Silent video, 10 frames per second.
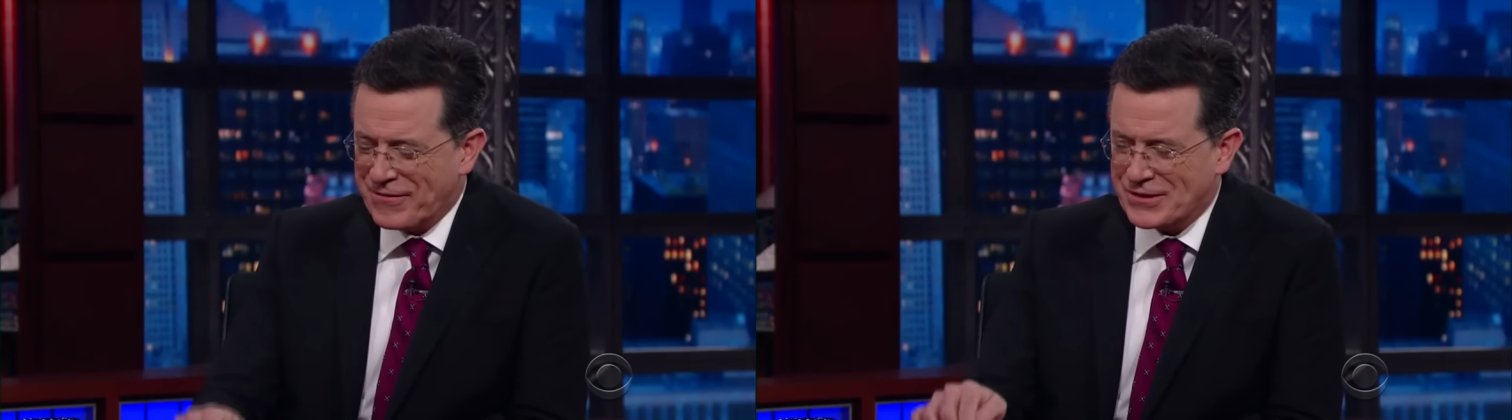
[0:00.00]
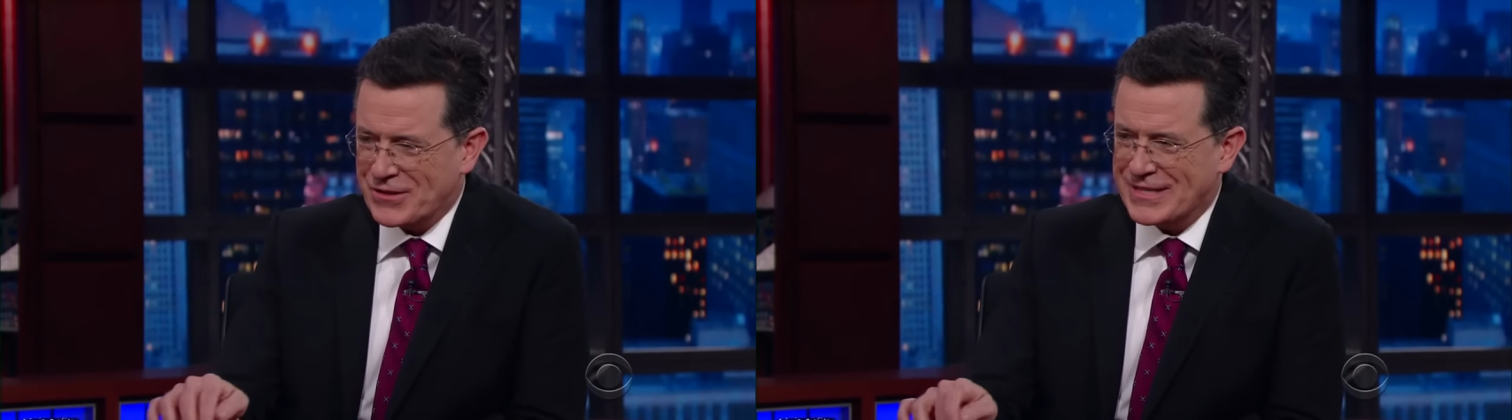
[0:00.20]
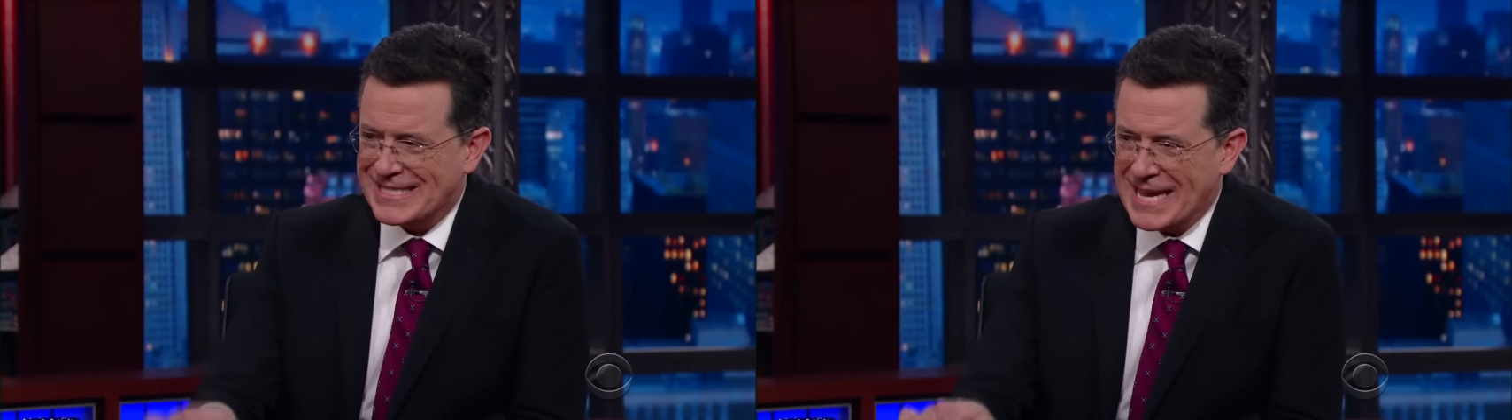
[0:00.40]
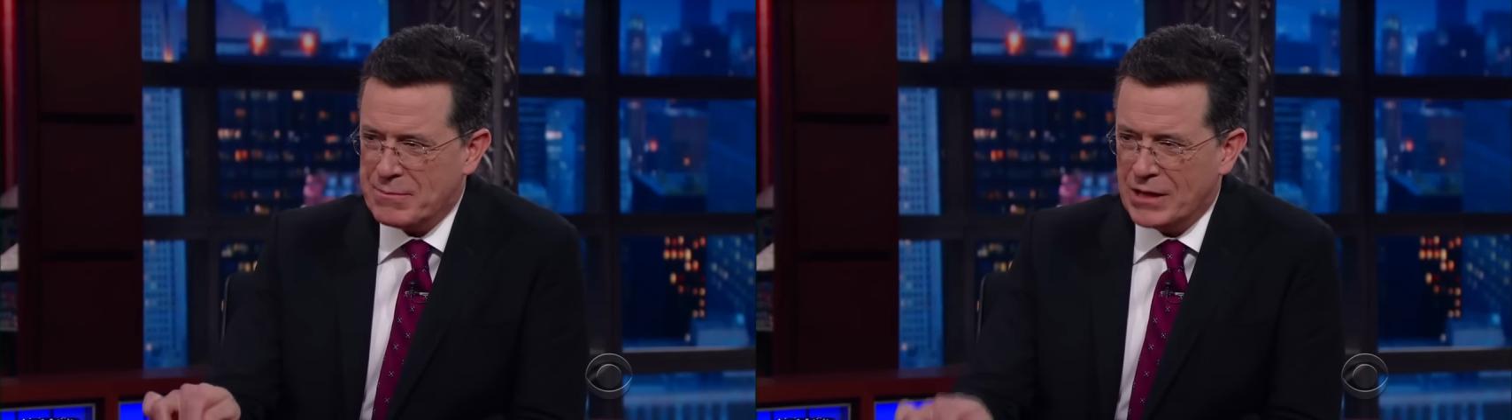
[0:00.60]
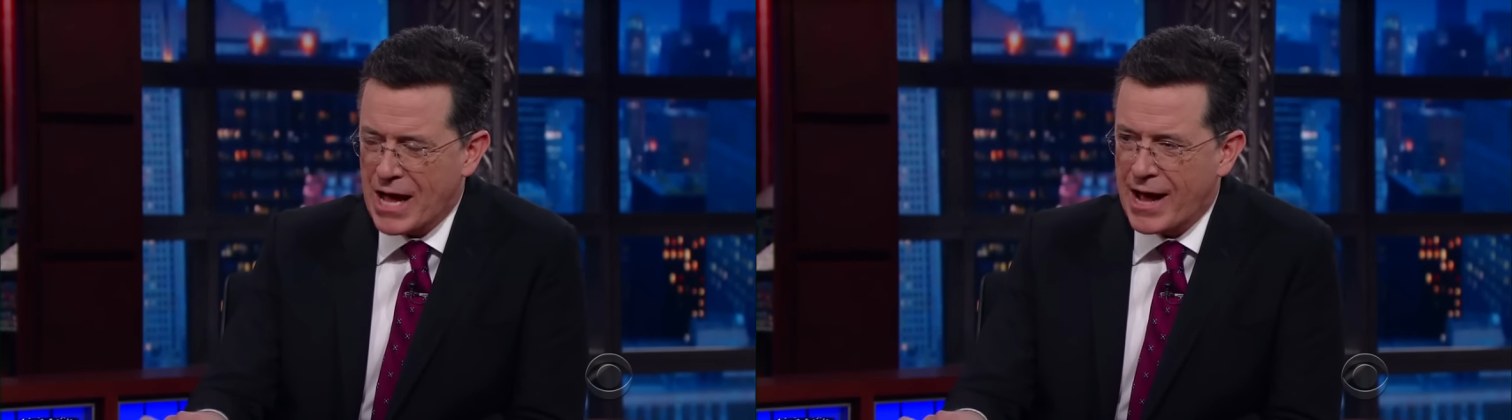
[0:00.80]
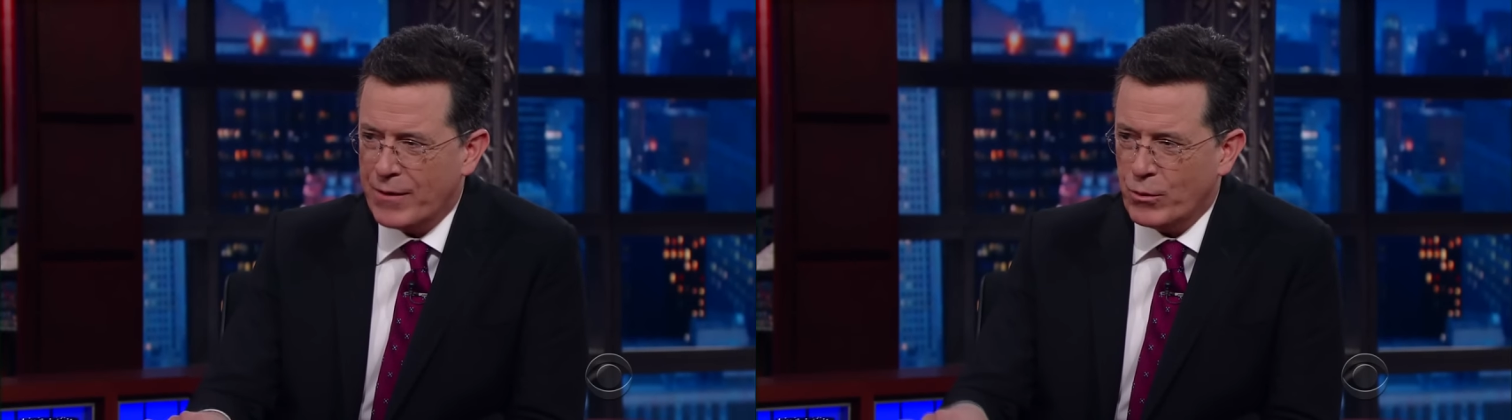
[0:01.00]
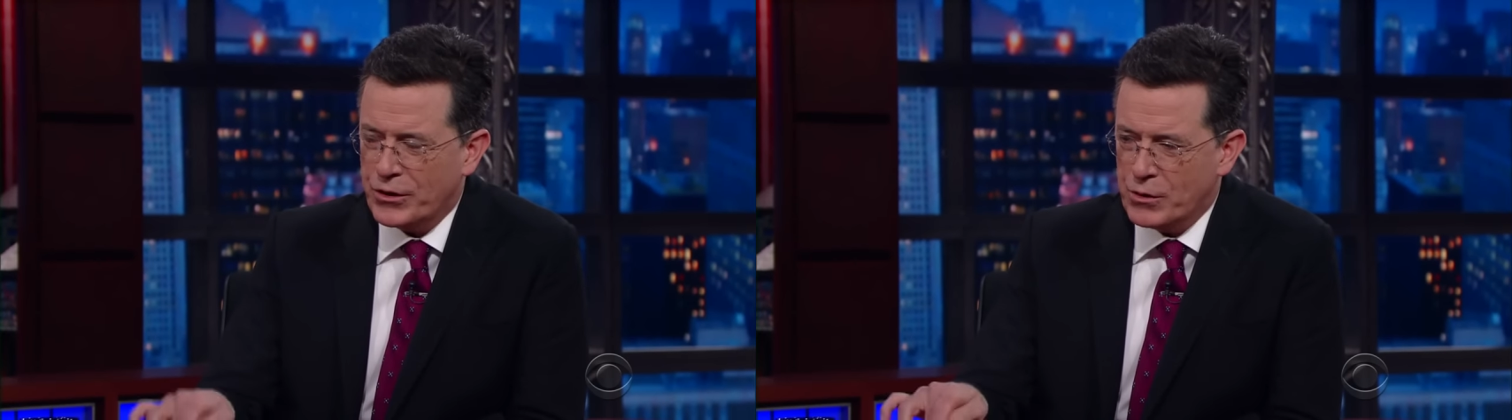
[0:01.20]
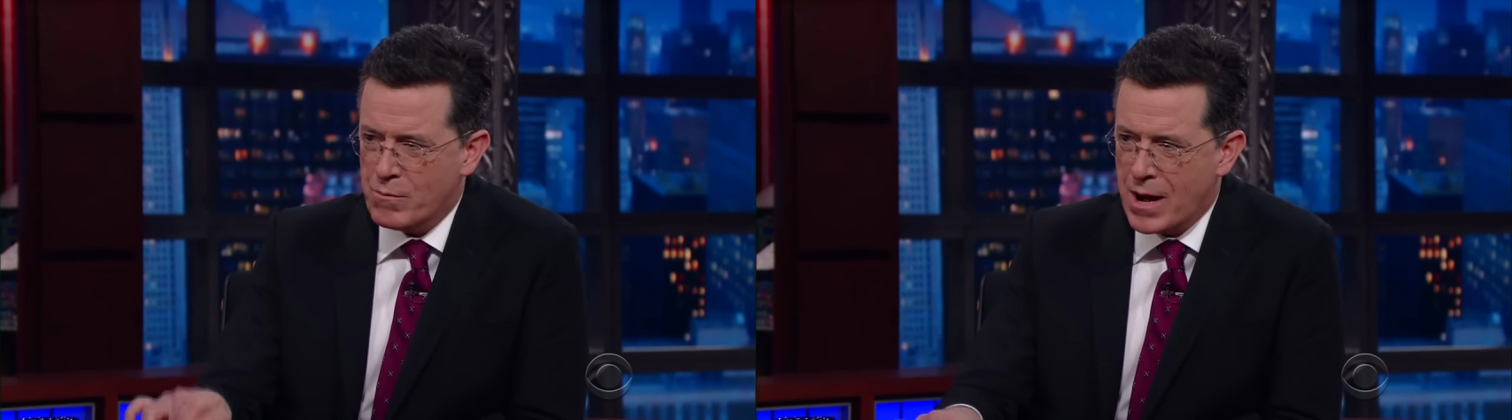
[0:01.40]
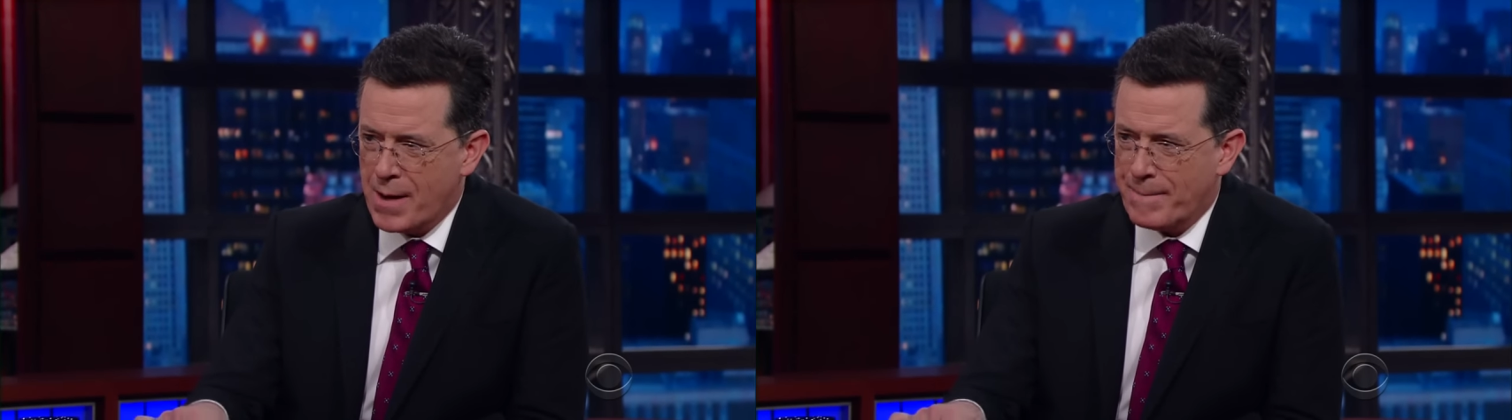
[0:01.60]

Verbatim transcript: this on the same lot where your mom,